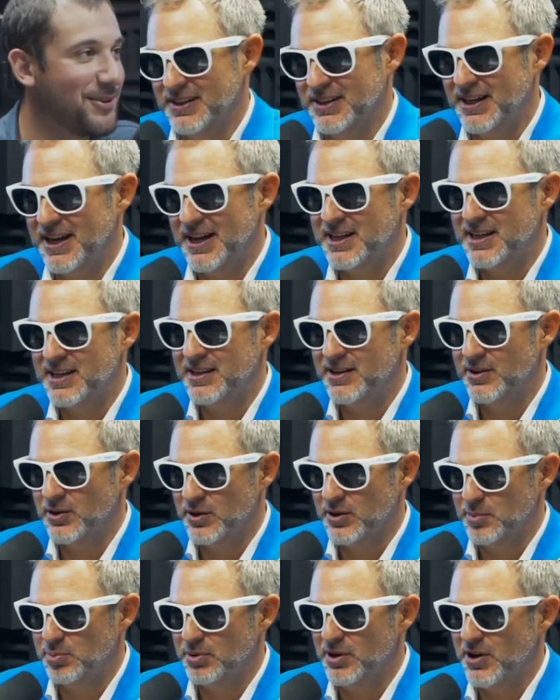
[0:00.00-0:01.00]
like it
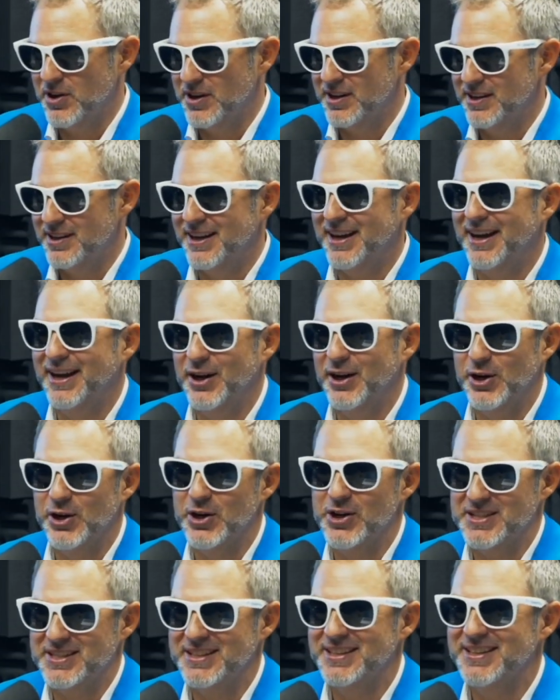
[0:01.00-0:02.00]
or applaud it. I
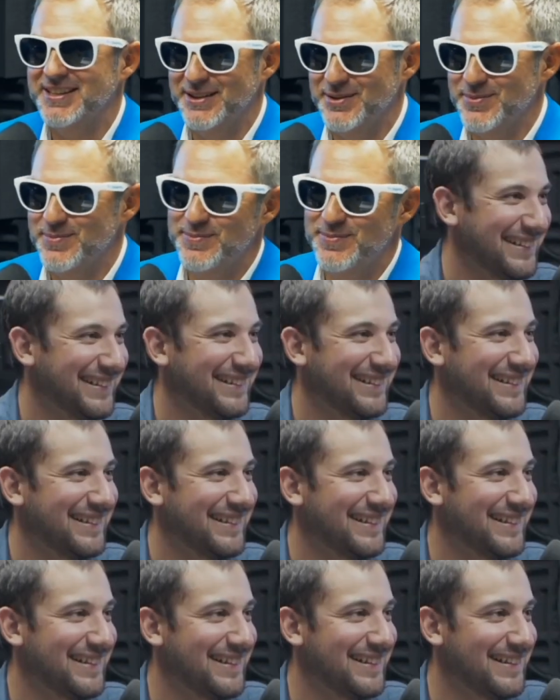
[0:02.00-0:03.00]
heart them,
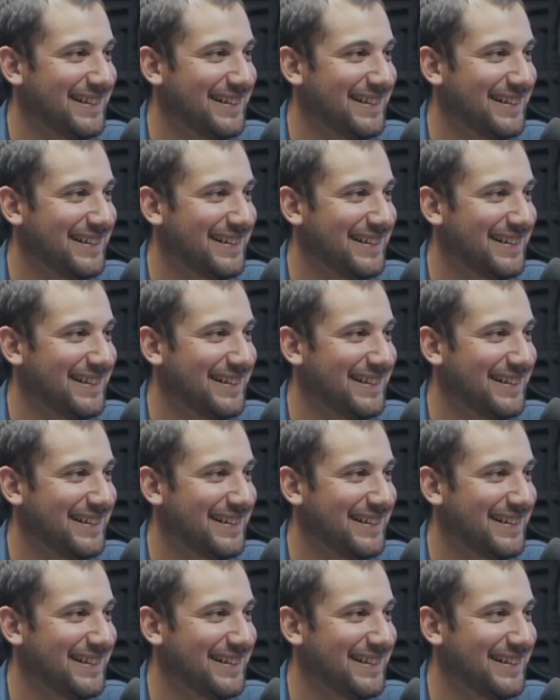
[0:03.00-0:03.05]
Rafi.